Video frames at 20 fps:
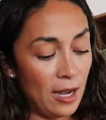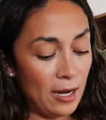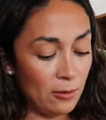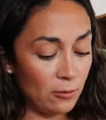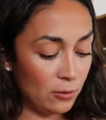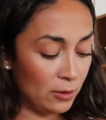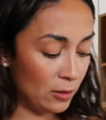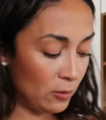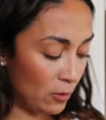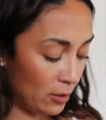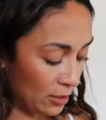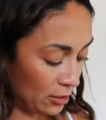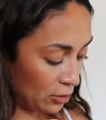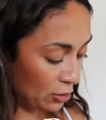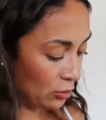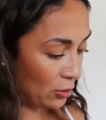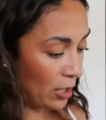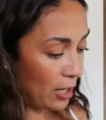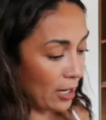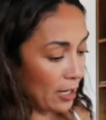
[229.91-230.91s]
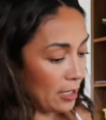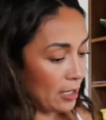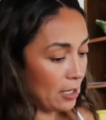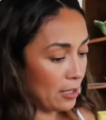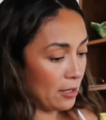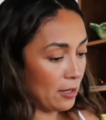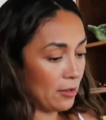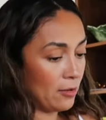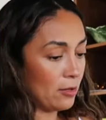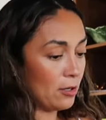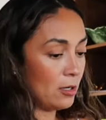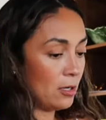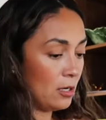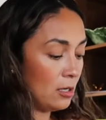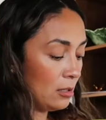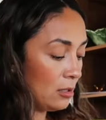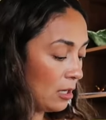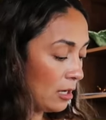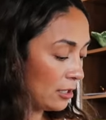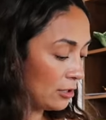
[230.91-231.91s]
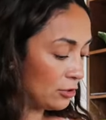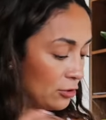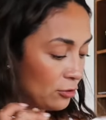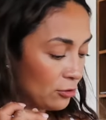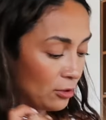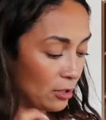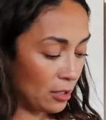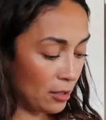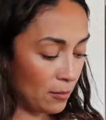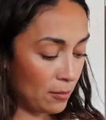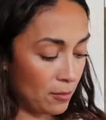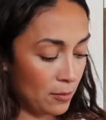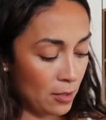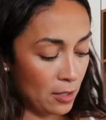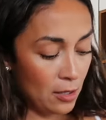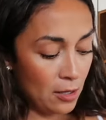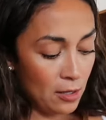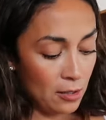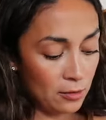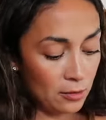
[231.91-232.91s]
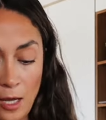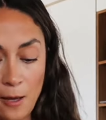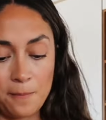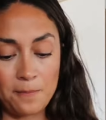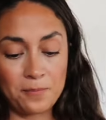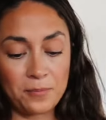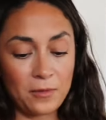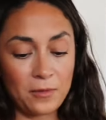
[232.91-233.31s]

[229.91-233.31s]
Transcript: I really want to try another colostrum. Yeah,